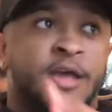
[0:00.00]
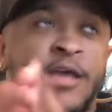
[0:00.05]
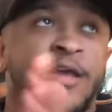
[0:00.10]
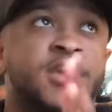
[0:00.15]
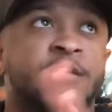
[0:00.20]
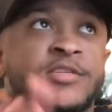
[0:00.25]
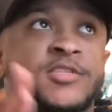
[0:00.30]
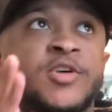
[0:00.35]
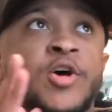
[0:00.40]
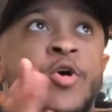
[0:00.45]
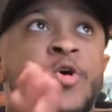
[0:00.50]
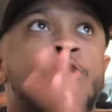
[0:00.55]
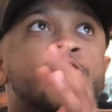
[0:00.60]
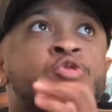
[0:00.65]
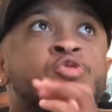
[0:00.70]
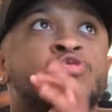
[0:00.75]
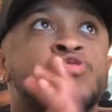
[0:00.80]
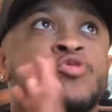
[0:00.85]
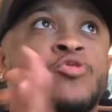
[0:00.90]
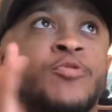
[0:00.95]

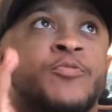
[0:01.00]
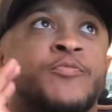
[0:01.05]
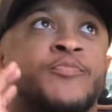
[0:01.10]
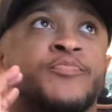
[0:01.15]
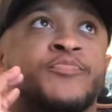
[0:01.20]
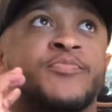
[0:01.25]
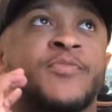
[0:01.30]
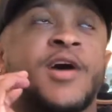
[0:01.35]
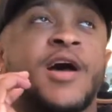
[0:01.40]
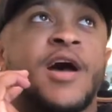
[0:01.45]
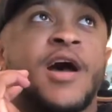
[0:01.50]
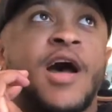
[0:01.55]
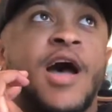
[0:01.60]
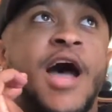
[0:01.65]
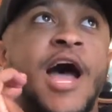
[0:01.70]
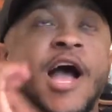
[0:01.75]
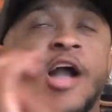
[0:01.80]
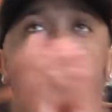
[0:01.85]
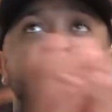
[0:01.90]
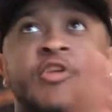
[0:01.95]
So
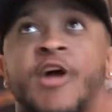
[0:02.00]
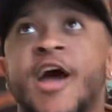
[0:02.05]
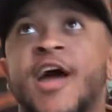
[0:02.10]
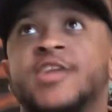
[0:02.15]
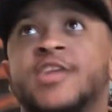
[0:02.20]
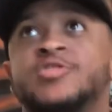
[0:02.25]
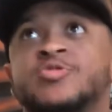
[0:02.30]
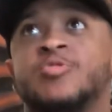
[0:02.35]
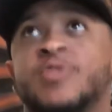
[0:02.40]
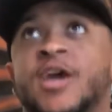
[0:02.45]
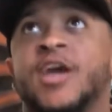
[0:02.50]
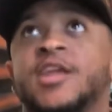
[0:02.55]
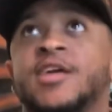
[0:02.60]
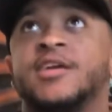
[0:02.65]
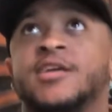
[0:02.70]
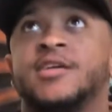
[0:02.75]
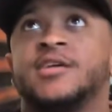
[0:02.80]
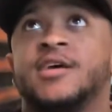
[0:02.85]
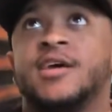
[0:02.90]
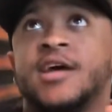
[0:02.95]
I
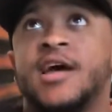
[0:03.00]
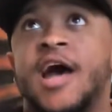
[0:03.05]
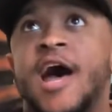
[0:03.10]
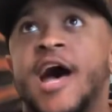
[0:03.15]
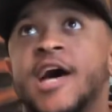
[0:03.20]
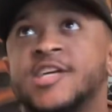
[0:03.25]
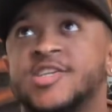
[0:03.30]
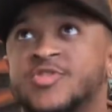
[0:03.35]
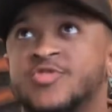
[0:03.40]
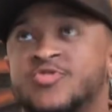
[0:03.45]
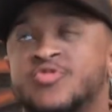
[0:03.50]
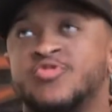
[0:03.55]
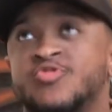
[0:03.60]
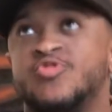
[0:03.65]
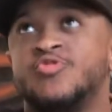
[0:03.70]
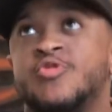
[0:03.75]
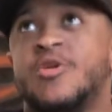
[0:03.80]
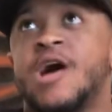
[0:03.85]
graduated high school.